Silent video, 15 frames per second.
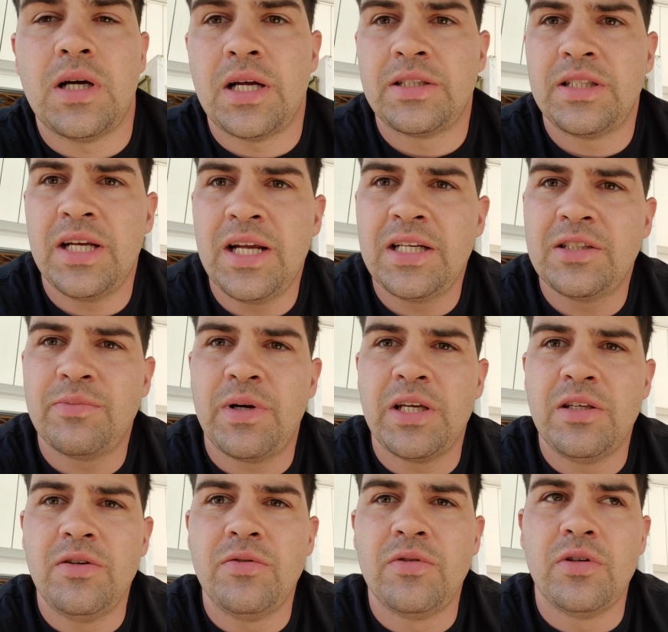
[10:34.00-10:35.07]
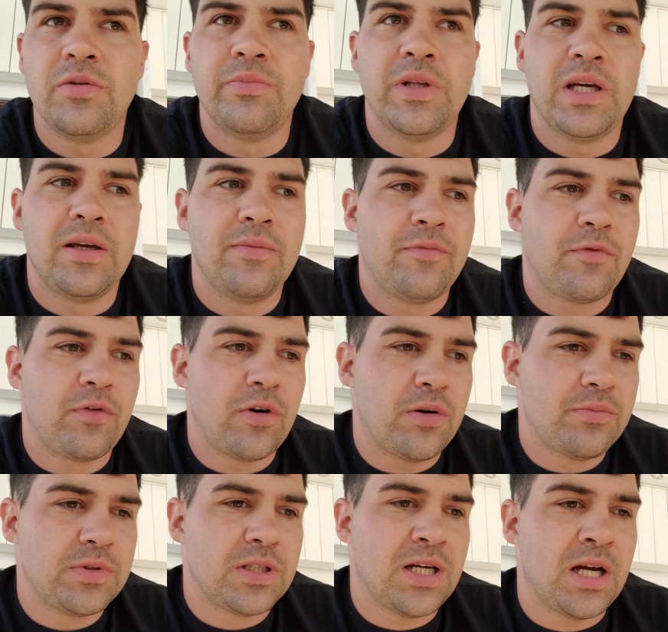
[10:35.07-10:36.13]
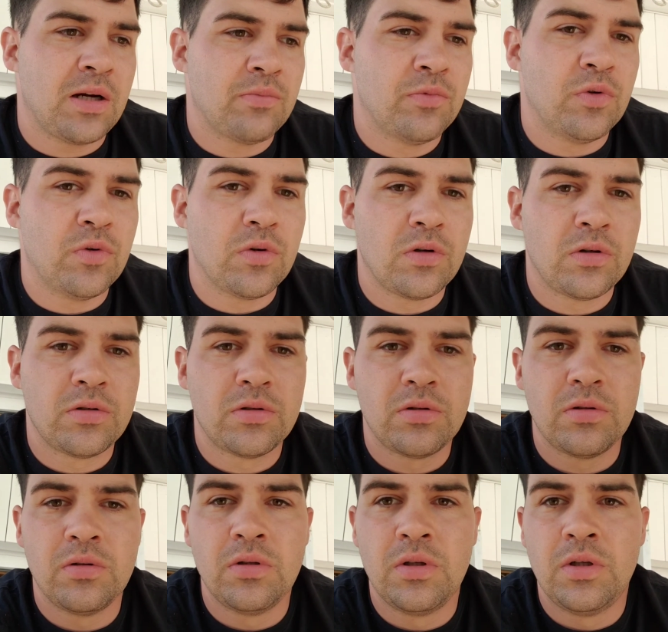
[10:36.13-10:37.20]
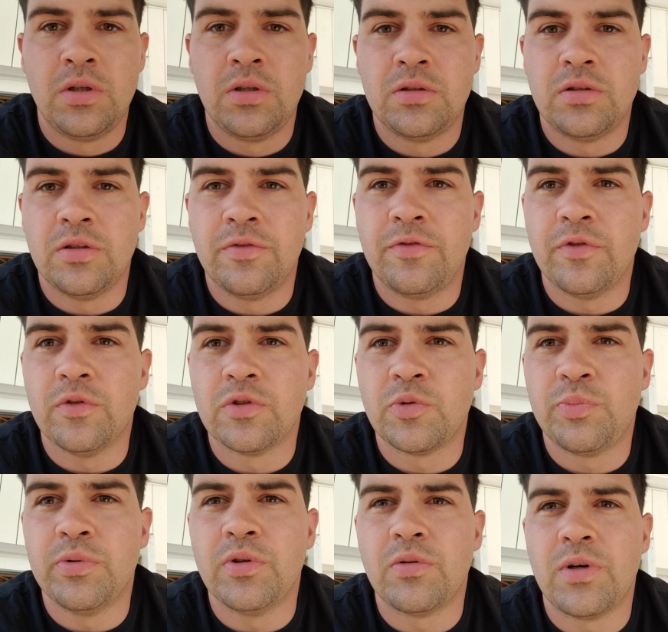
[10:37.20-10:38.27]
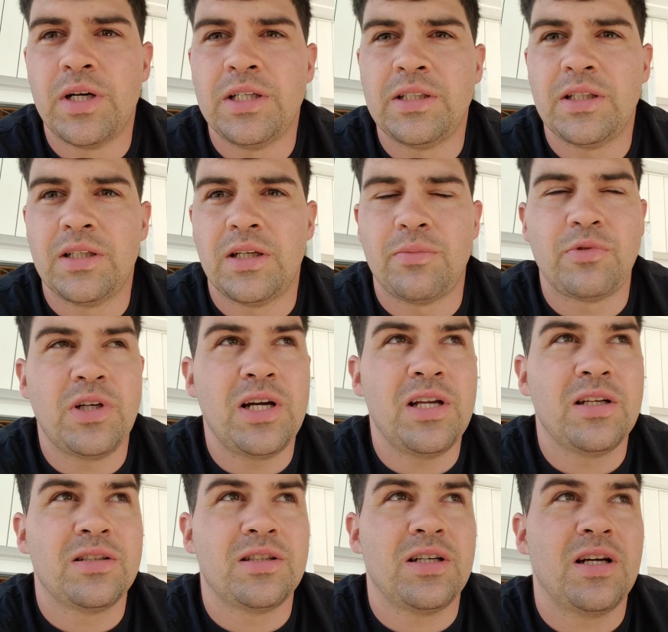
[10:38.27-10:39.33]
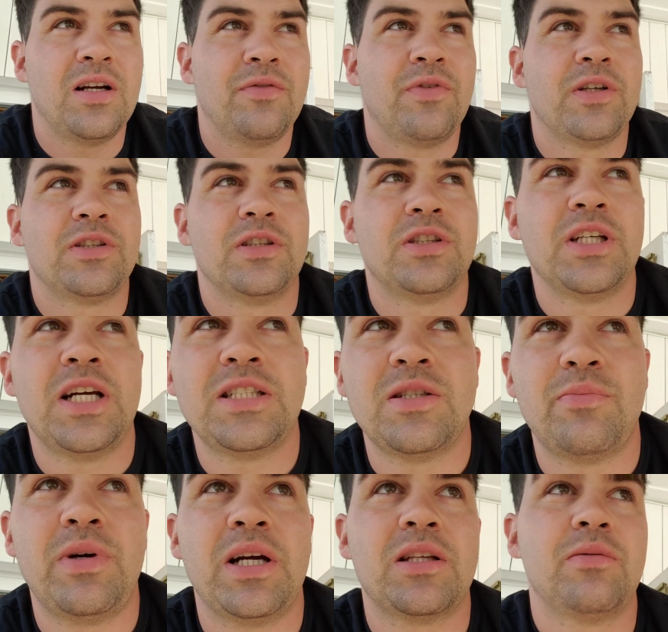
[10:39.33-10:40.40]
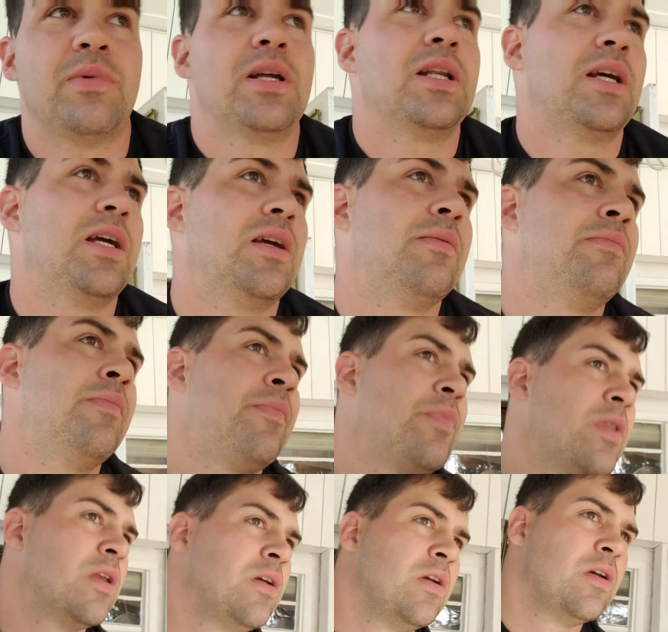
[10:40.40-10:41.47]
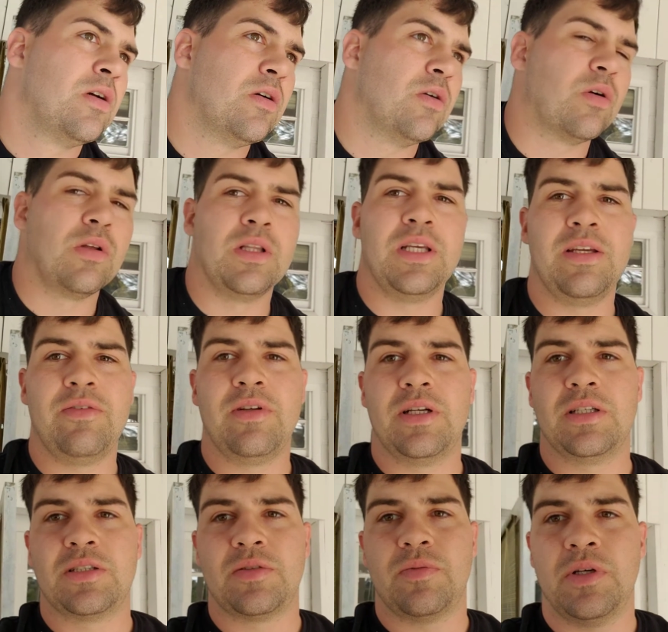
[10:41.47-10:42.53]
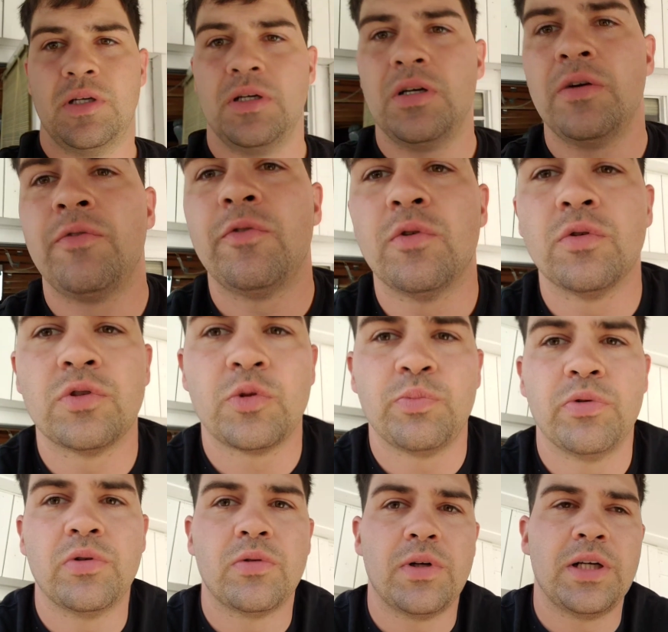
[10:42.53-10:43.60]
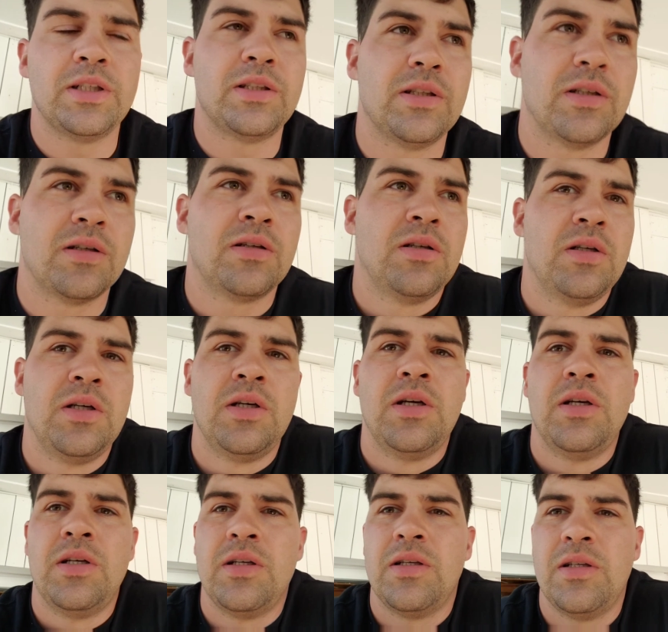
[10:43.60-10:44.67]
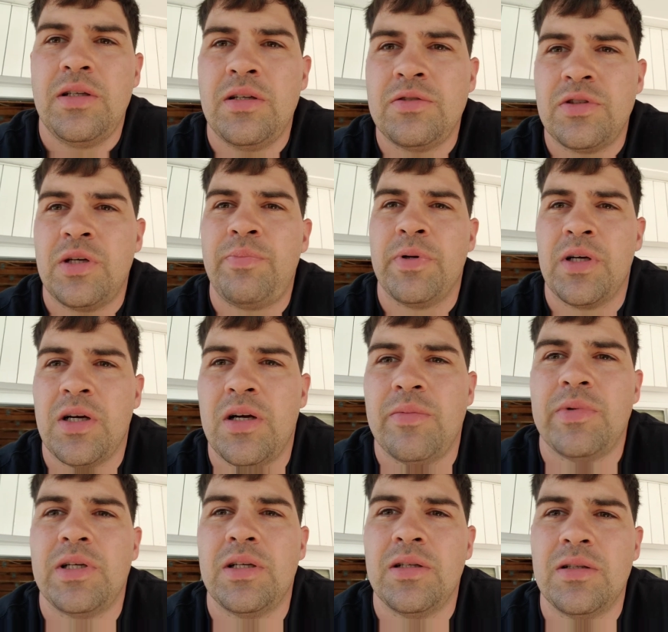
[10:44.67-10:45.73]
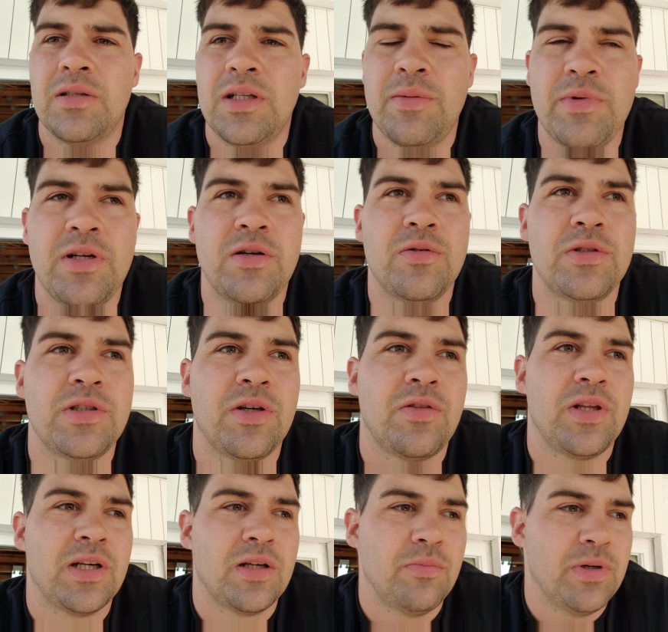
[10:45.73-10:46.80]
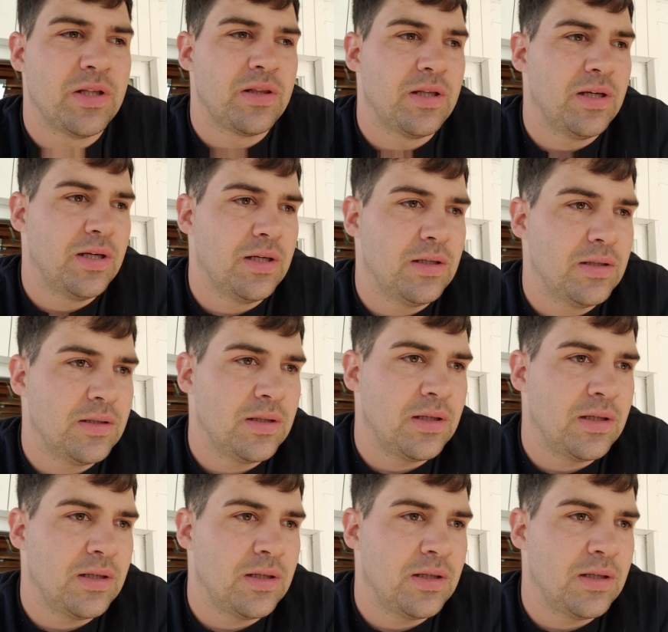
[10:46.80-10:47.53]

changed my YouTube name from Zach Moore to Full Spool Racing. I'm trying to decide if I should change it back to my name or leave it as Full Spool Racing. Y'all drop a comment. Let me know what y'all think about that.